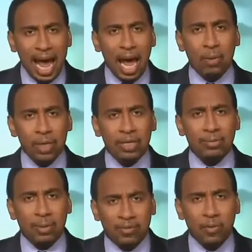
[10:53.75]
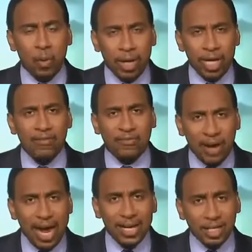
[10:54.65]
hours before he
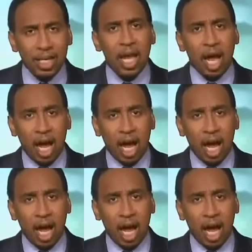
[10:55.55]
fights.